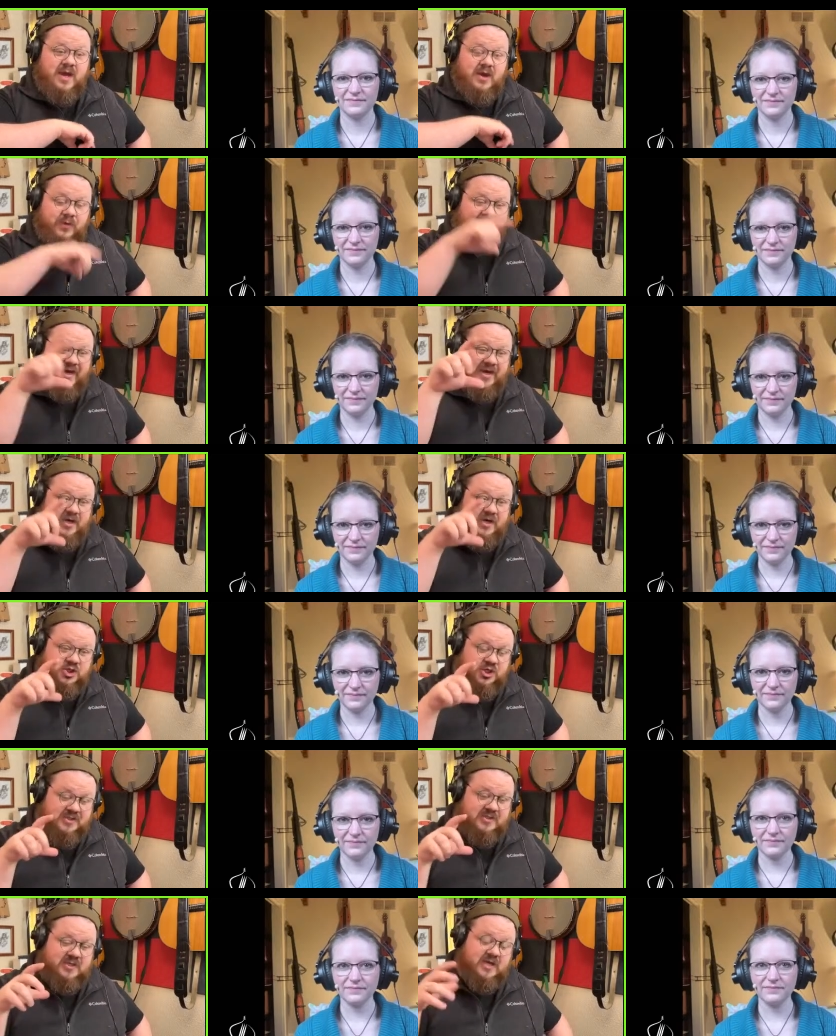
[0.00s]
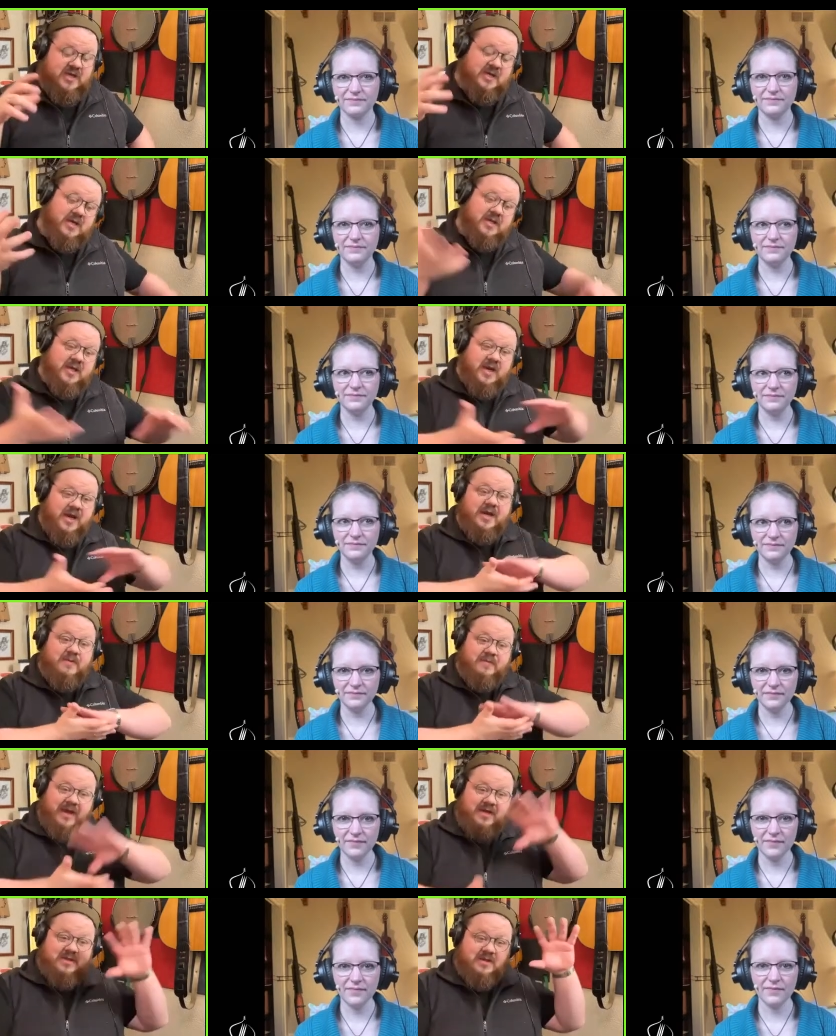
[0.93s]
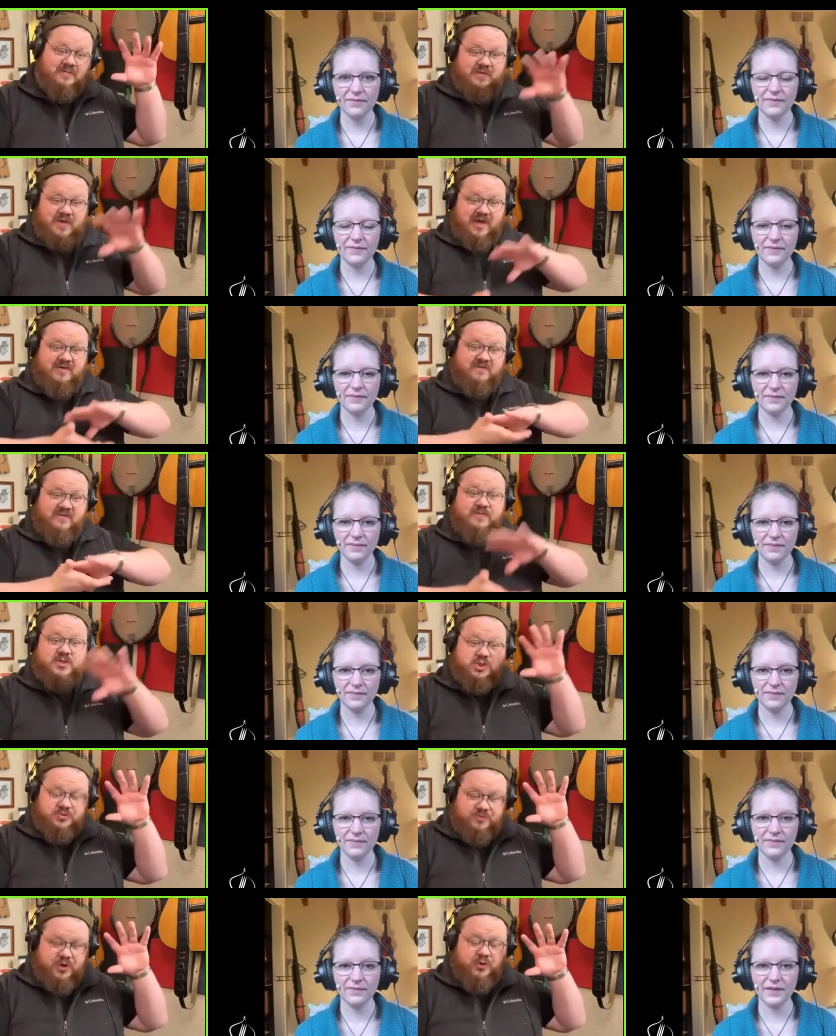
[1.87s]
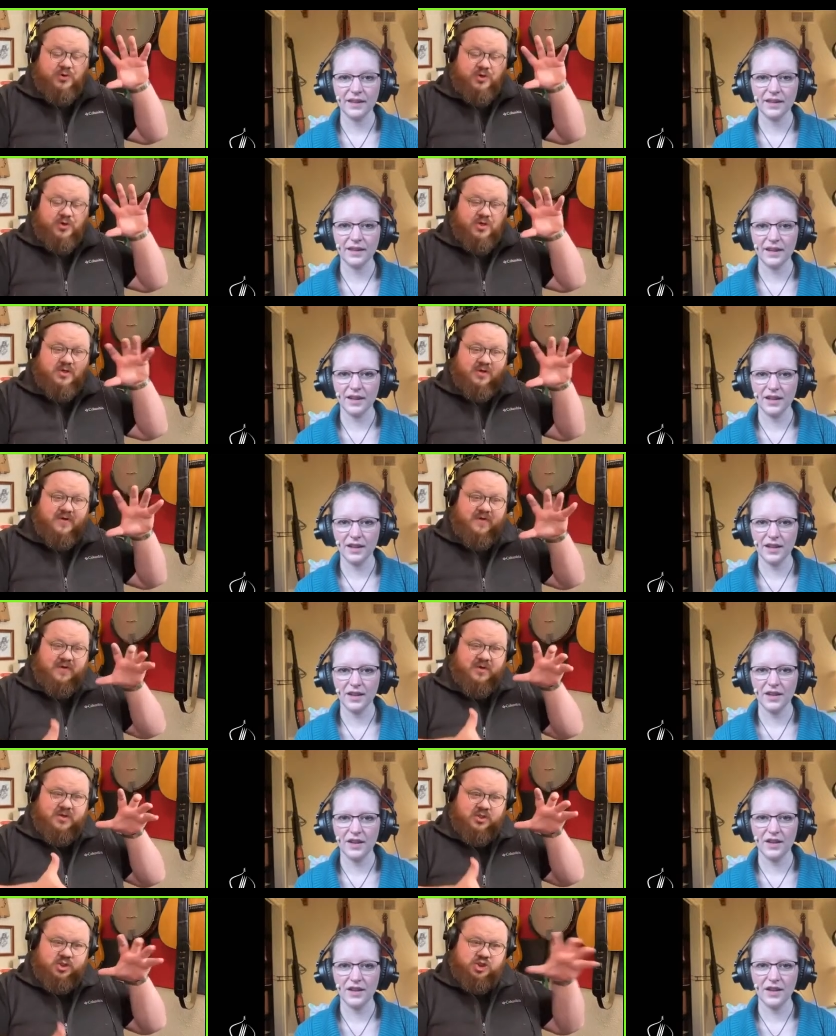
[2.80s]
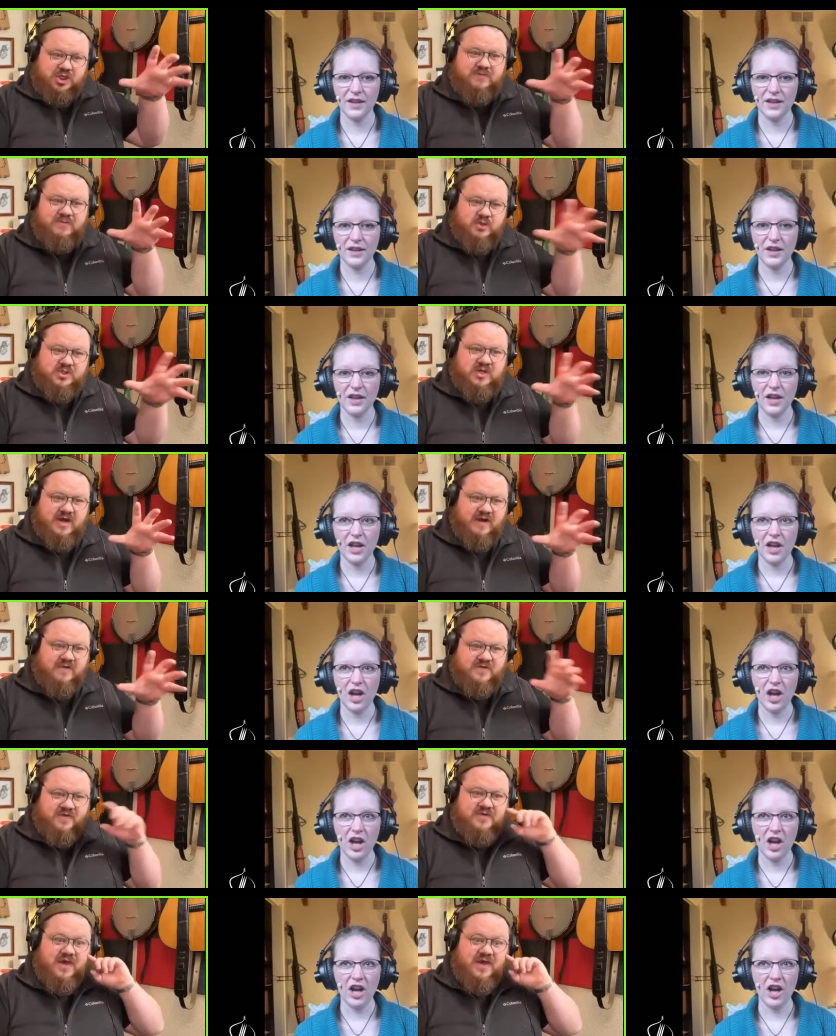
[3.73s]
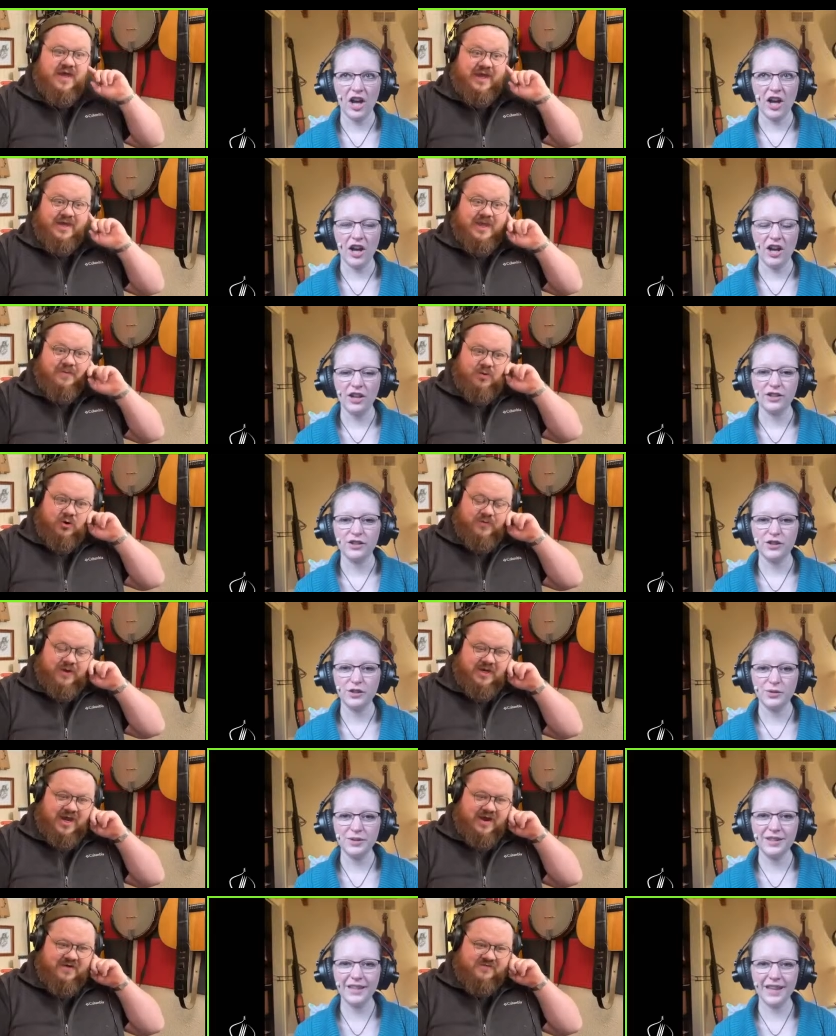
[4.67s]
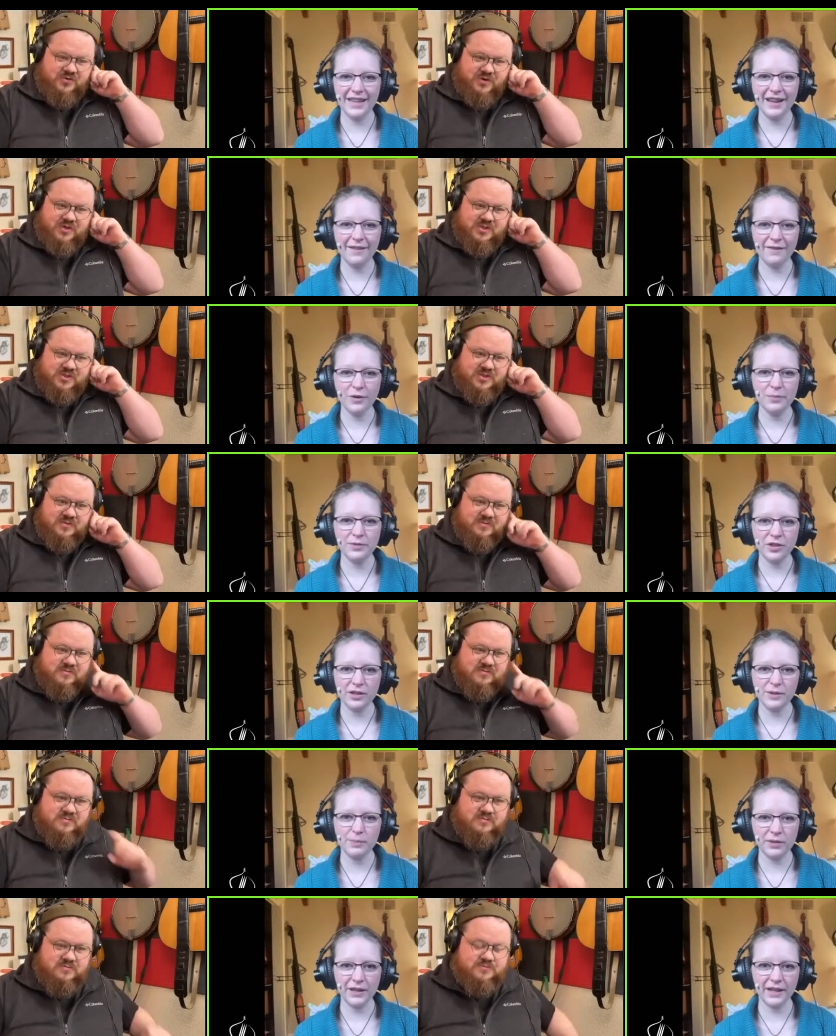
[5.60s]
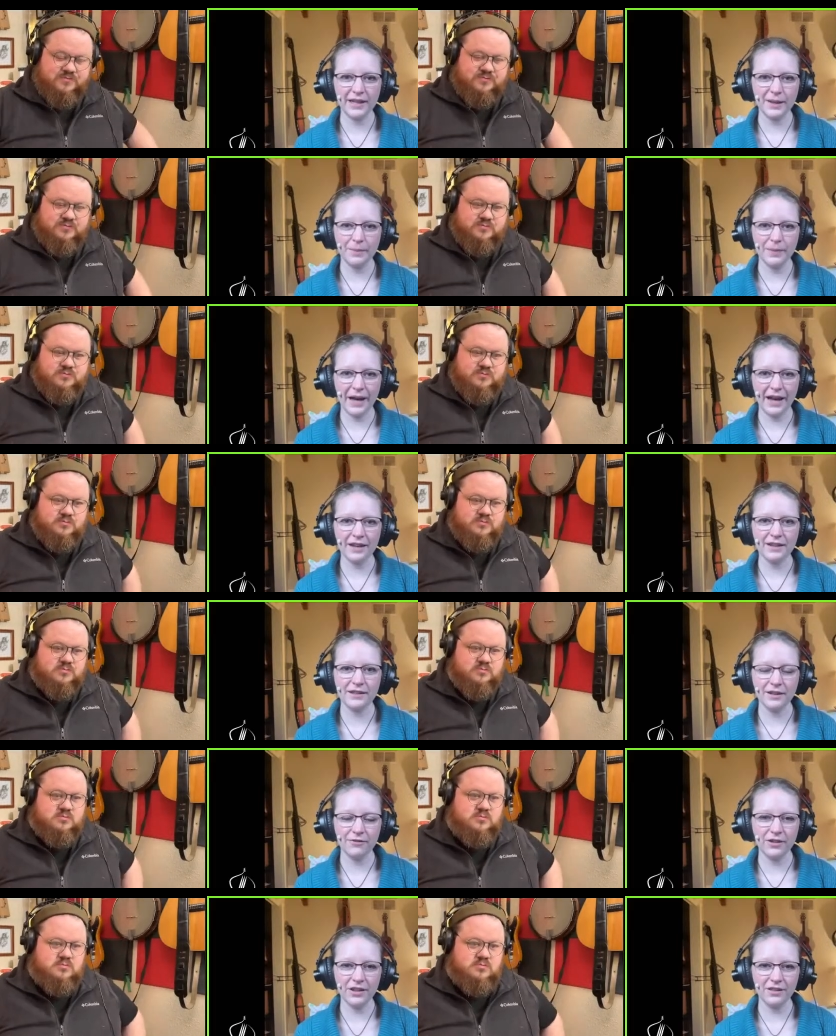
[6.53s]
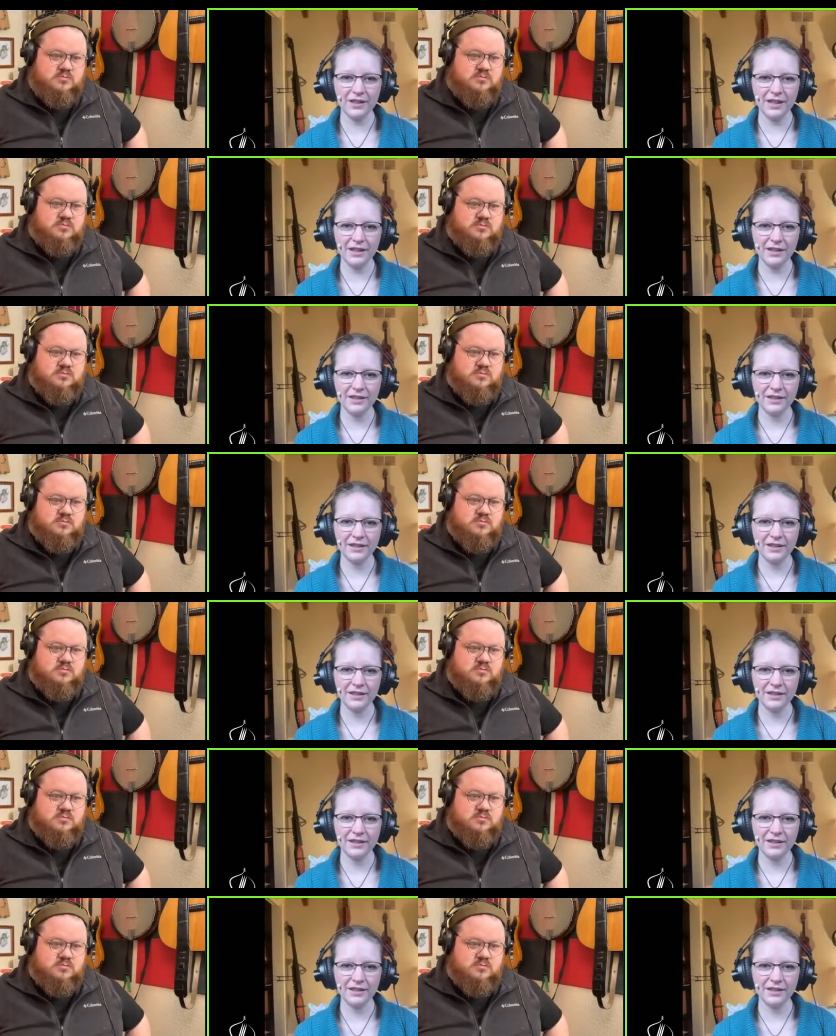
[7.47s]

Speaker 1: and we could adjust it. And then I can make them kind of a bespoke sheet music of the thing in that moment.
Speaker 2: Do After they ever just play it back differently?